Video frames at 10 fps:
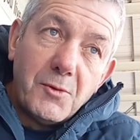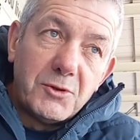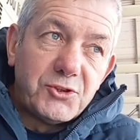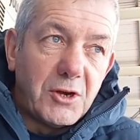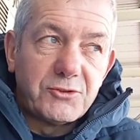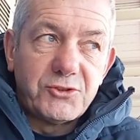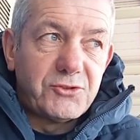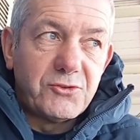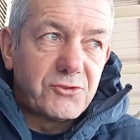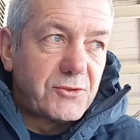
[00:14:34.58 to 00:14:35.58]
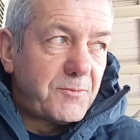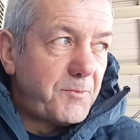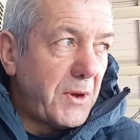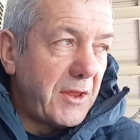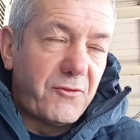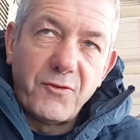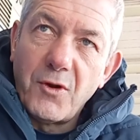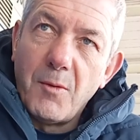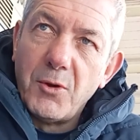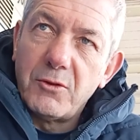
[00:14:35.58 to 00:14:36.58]
Well, George is just
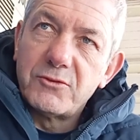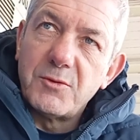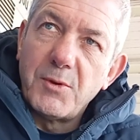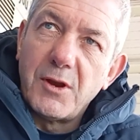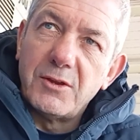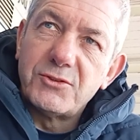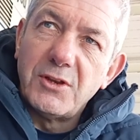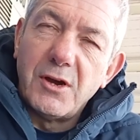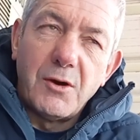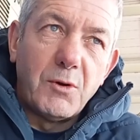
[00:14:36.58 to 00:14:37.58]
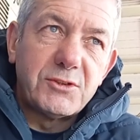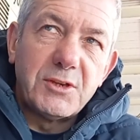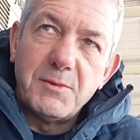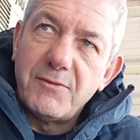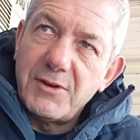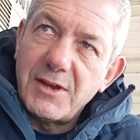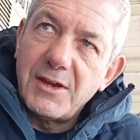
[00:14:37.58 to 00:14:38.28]
phenomenal, to be honest. I watch him every day.